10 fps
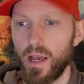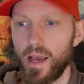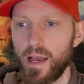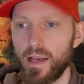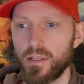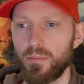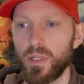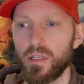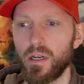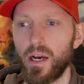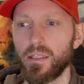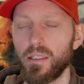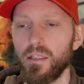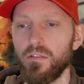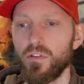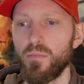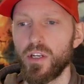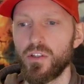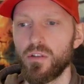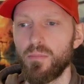As a player, I get
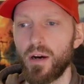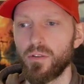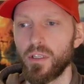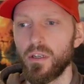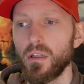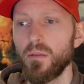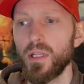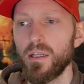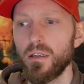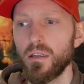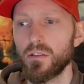information about another player,